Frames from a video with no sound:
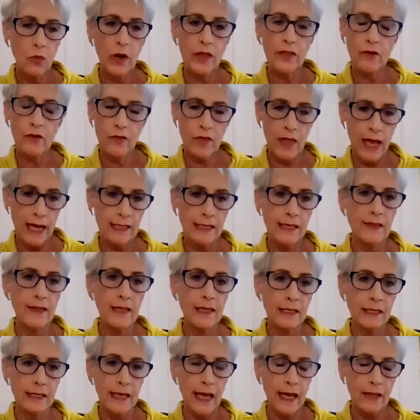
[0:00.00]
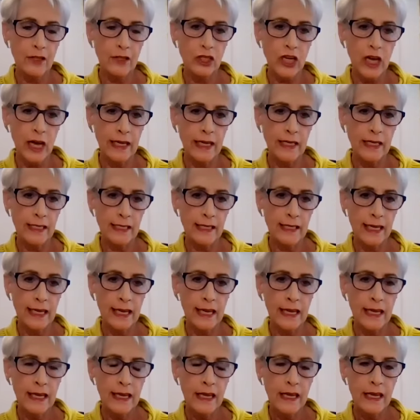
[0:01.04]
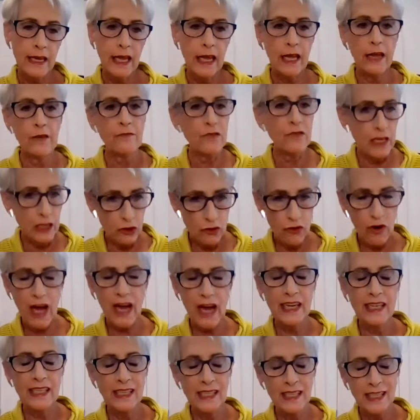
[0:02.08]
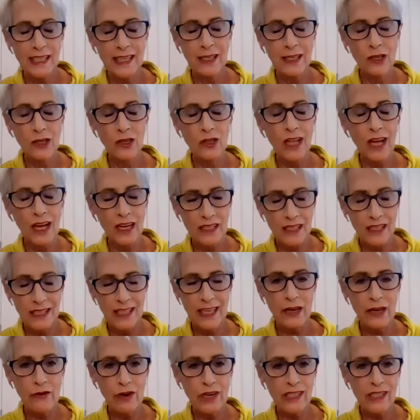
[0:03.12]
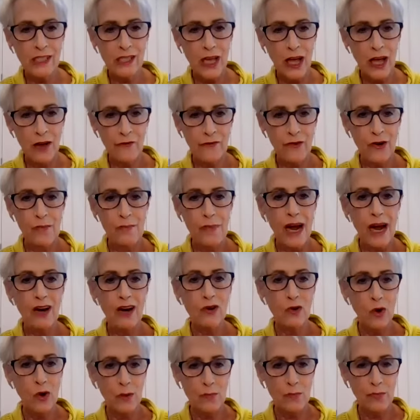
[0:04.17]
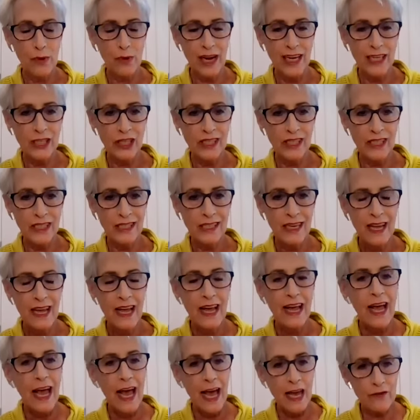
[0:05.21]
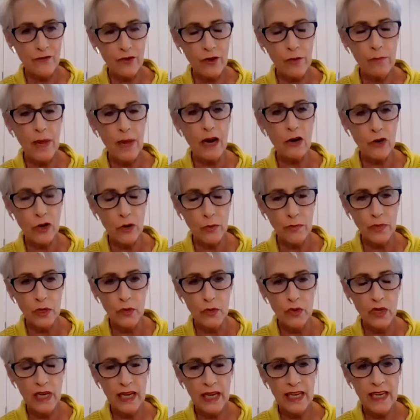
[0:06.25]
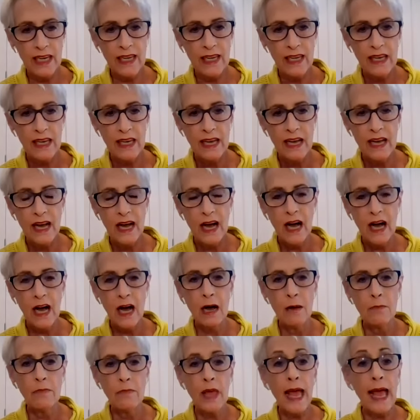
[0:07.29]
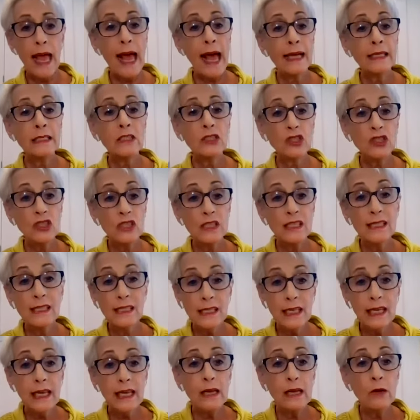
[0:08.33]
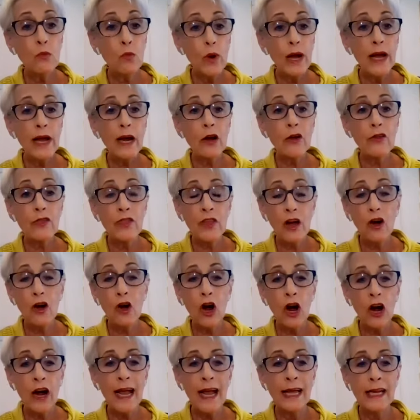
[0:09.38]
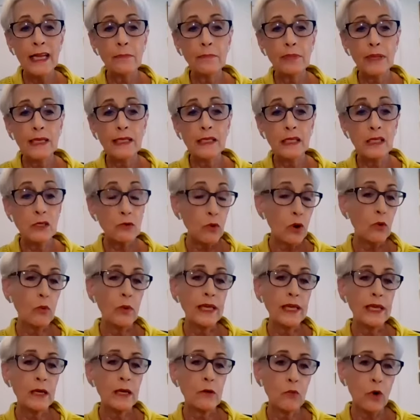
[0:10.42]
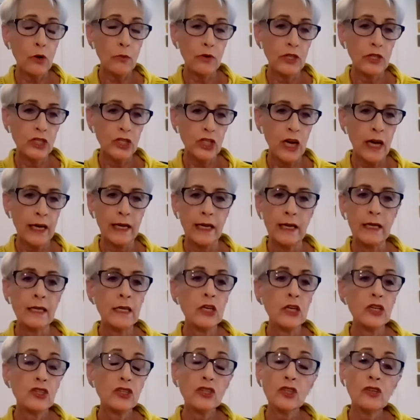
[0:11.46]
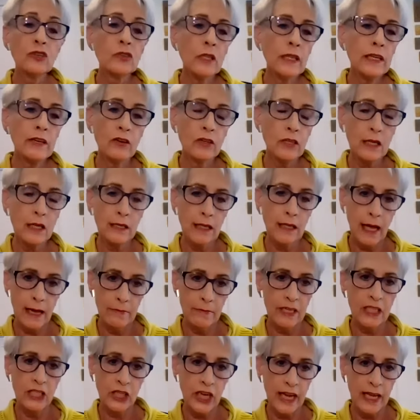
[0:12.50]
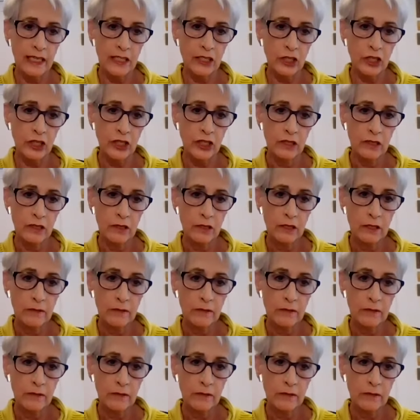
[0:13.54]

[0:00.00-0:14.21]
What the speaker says: whether that's in the South China Sea, if they try to steal secrets from our corporations and from our community, and to see where there are any places where we can work with China, certainly on climate change.